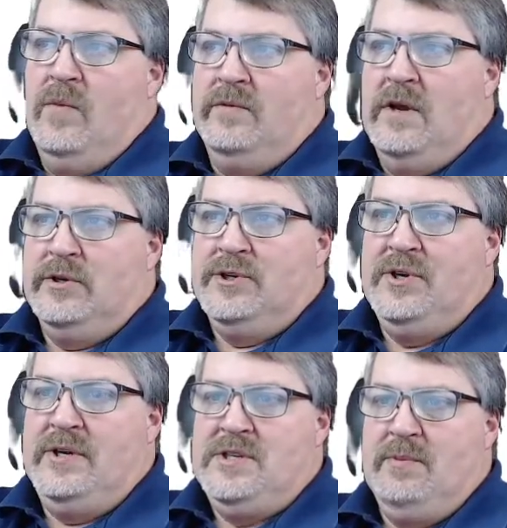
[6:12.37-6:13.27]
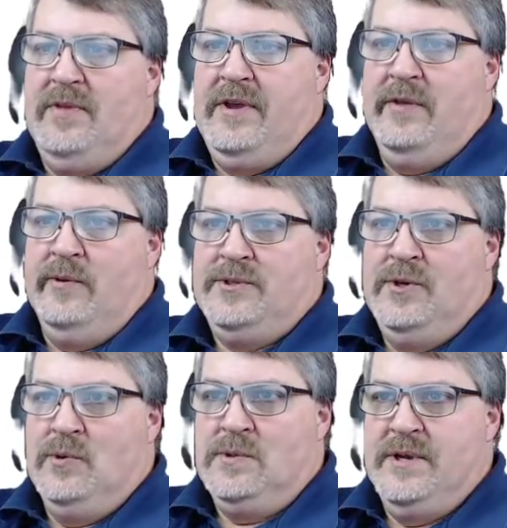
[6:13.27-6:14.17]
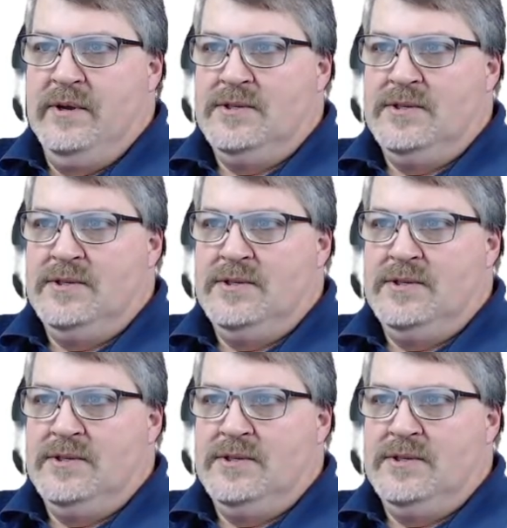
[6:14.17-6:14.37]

I'm going to show you some of the other tools here.